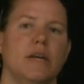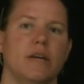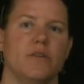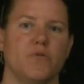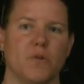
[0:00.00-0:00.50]

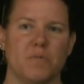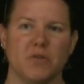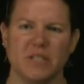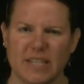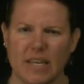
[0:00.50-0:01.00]
is from your
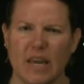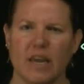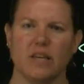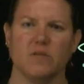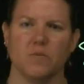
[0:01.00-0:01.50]

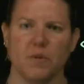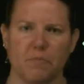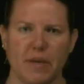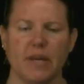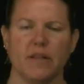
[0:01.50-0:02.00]
TAs, from your
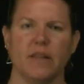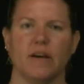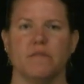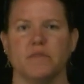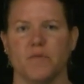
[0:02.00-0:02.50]

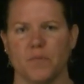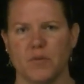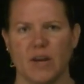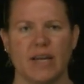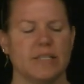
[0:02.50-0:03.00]
PLFs, from
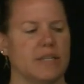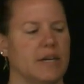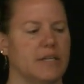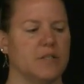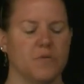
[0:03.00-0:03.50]
your
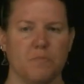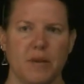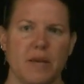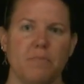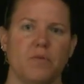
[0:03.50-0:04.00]
SIs, from
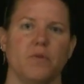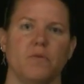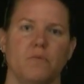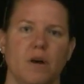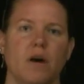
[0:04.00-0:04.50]
people
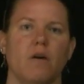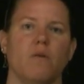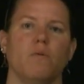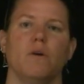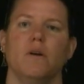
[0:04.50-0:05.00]
you
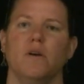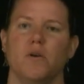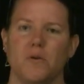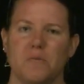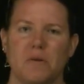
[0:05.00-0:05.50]
know
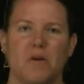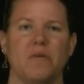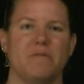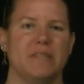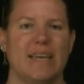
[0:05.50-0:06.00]

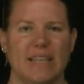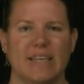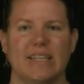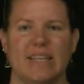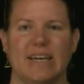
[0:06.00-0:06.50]
have taken
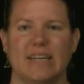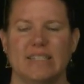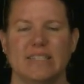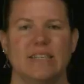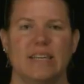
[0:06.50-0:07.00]
the
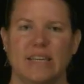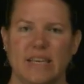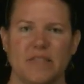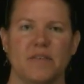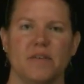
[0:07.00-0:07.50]
class.
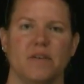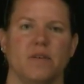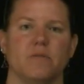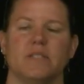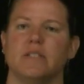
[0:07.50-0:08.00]
Get their
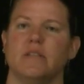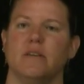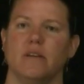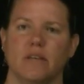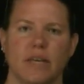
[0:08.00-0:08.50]
notes,
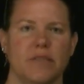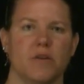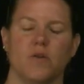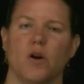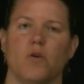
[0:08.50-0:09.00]
get
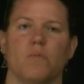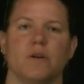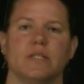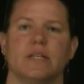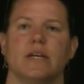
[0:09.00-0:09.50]
their
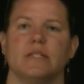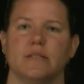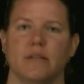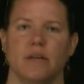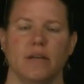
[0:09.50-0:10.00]
homework
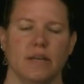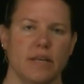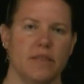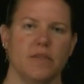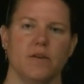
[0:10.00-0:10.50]
sets,
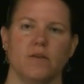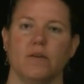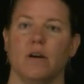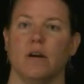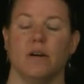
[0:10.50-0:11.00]
get
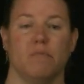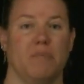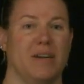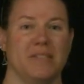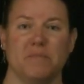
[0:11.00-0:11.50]
their,
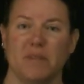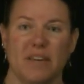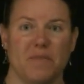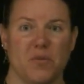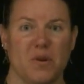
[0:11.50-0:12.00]
possibly
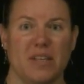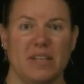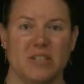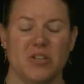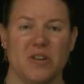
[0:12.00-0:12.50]
if they're willing
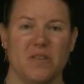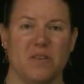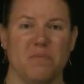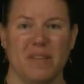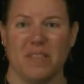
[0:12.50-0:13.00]
to share
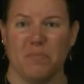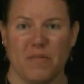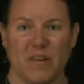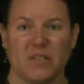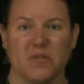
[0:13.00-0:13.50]
them and the
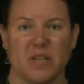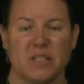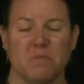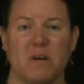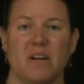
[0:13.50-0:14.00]
professor
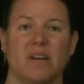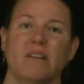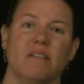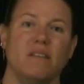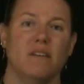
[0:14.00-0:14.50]
doesn't mind,